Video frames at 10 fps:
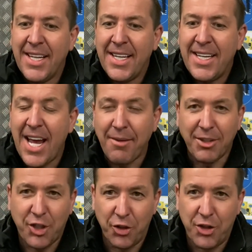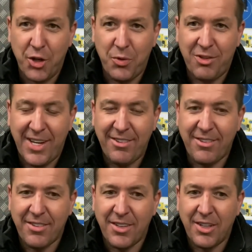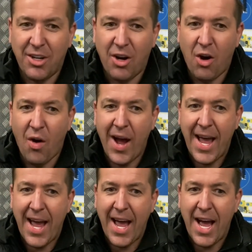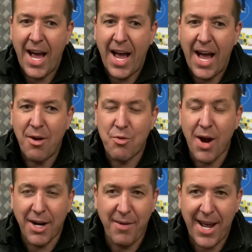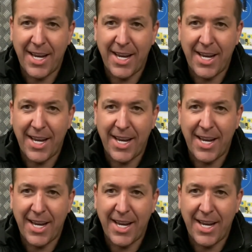The other good news is I rung around